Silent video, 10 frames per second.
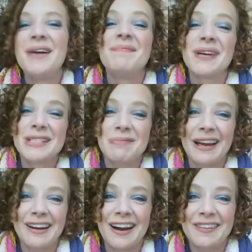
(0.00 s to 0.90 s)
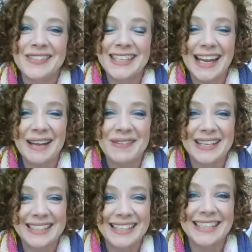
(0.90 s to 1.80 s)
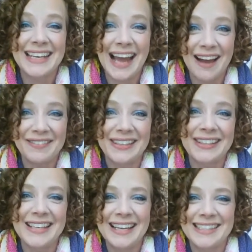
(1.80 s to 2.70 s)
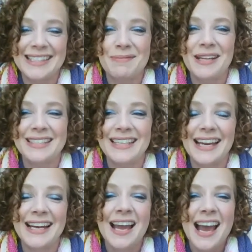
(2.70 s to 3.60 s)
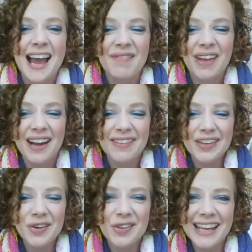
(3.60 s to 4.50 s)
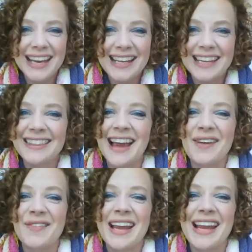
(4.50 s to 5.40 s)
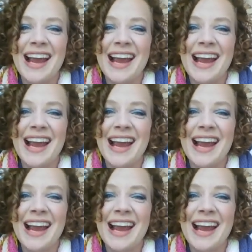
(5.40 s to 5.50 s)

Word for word: I'm much better off today because I did have a good night's sleep last night. I'm kind of an old lady in that way.